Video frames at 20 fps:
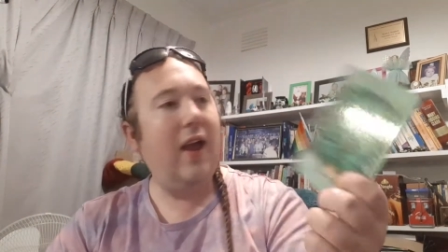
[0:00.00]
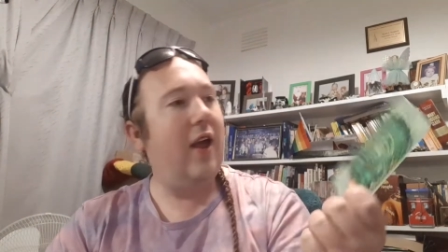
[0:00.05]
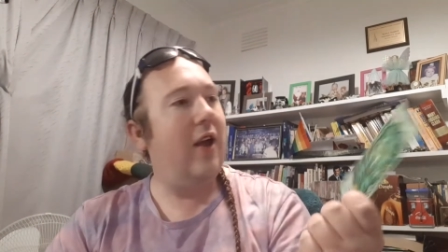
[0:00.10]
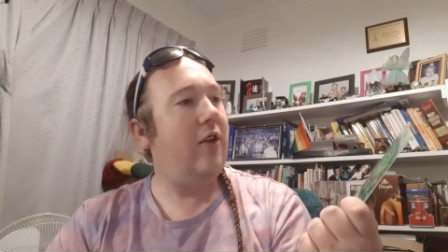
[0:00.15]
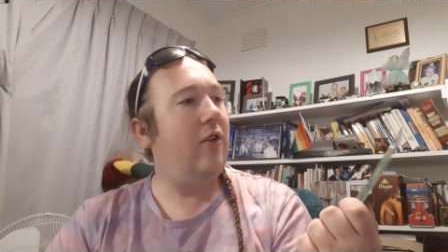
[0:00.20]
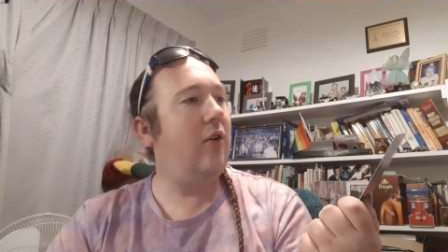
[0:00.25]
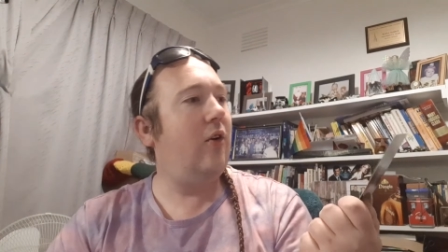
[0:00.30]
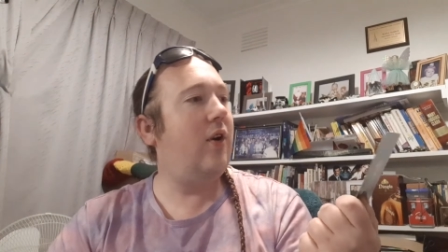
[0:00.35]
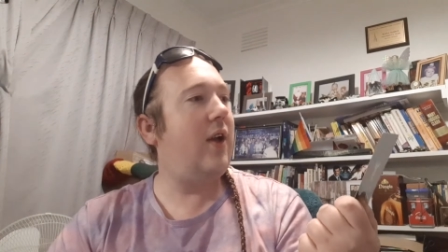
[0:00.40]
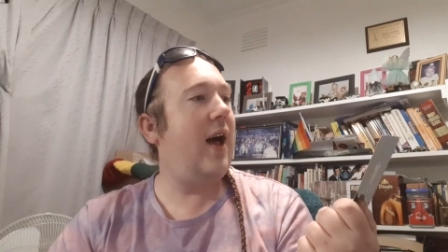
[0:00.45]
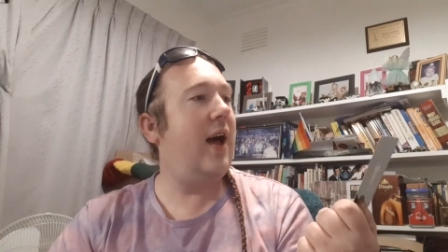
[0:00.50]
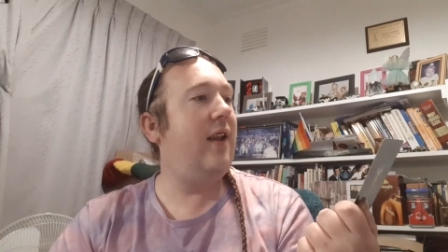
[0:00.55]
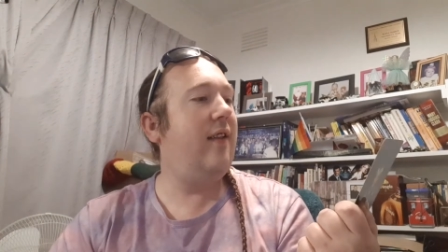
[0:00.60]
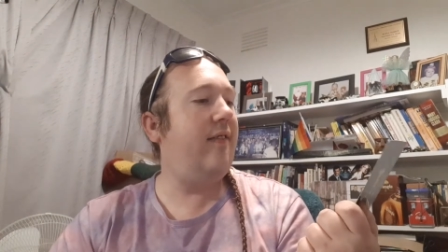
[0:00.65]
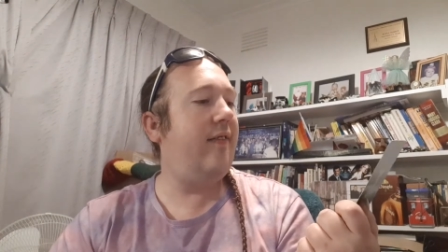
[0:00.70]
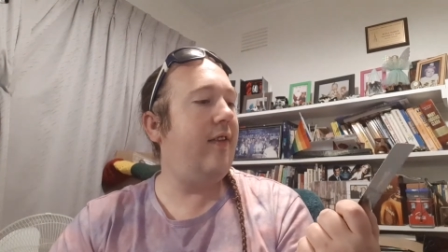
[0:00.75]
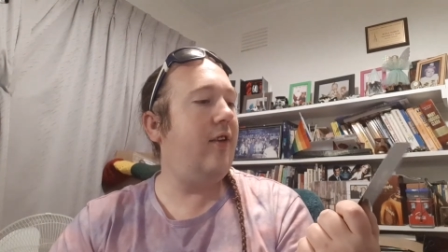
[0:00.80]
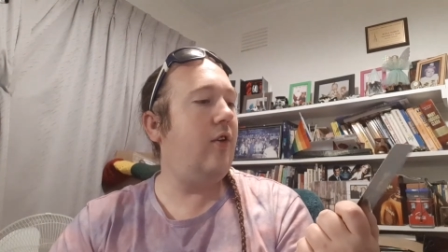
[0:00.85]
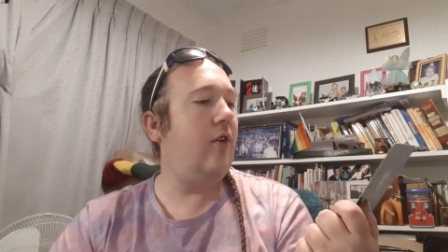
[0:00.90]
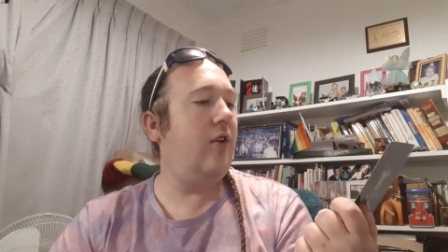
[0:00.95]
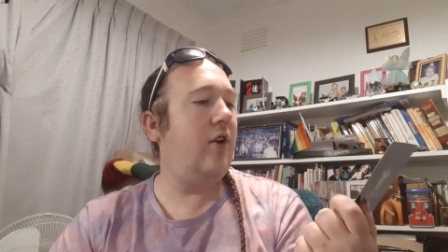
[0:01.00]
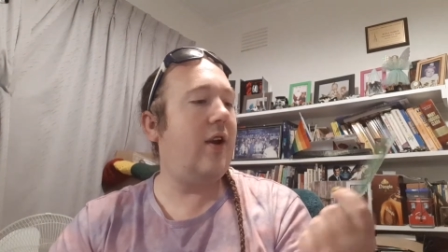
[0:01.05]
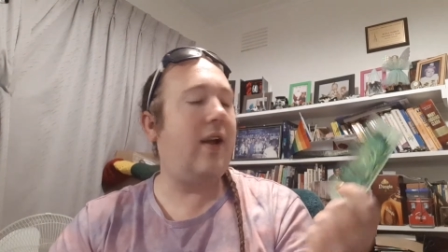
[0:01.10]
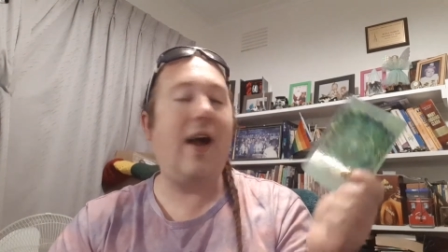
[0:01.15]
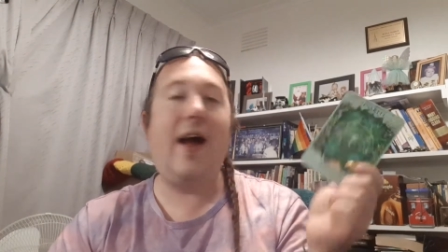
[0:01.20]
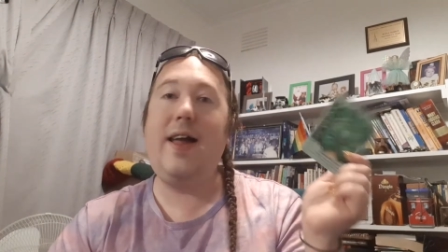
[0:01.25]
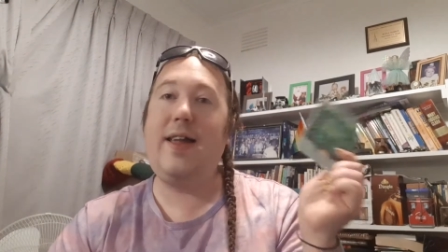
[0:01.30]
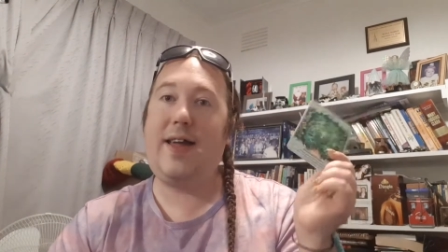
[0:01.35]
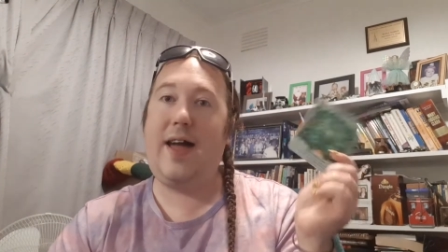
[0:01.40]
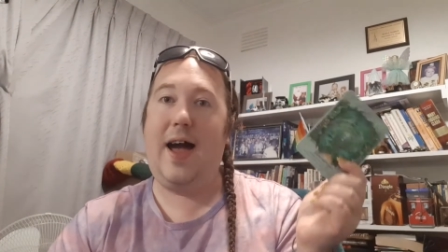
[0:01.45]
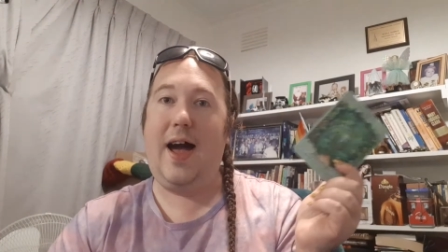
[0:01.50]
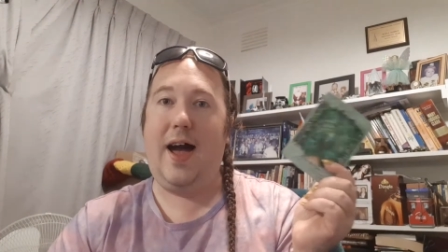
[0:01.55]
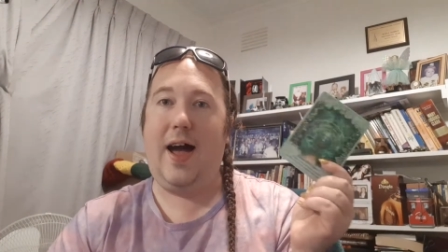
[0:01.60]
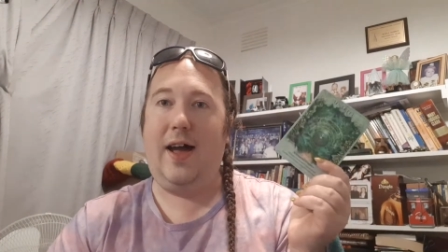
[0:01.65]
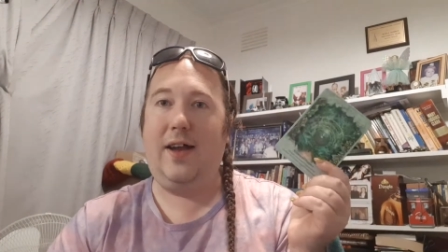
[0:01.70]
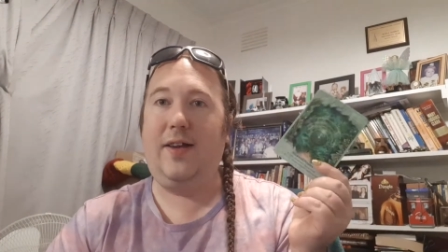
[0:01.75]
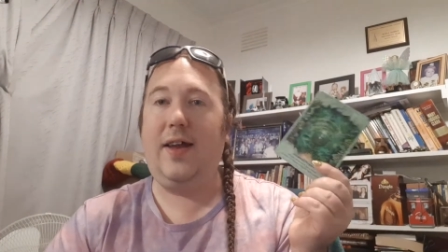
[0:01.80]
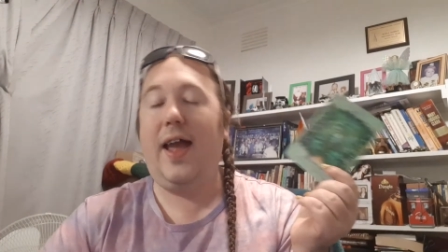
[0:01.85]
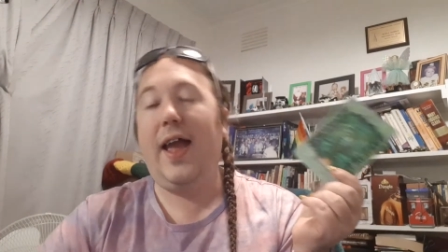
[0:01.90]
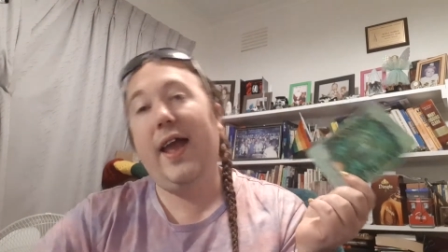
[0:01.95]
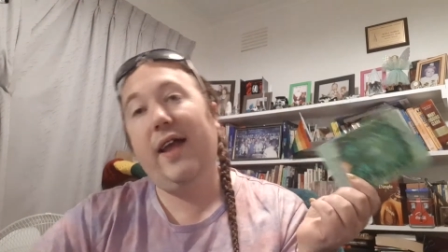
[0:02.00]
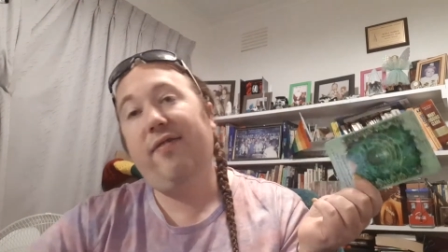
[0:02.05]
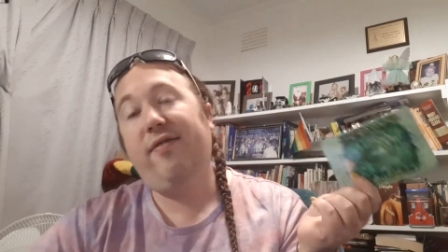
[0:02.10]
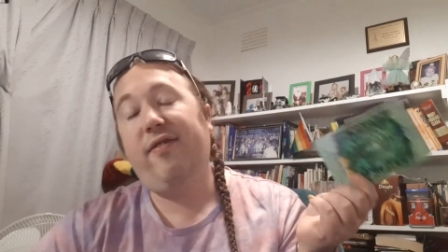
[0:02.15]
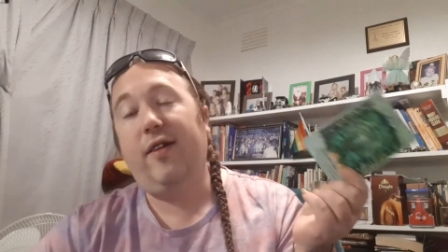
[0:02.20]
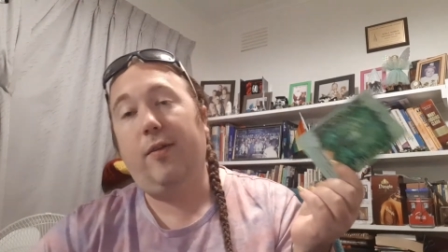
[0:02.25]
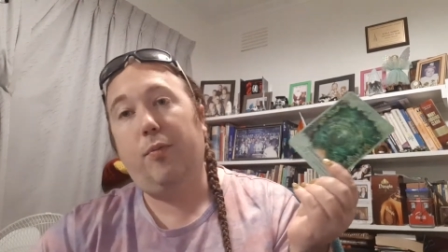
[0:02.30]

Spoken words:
Your card is the Unikite card, Answered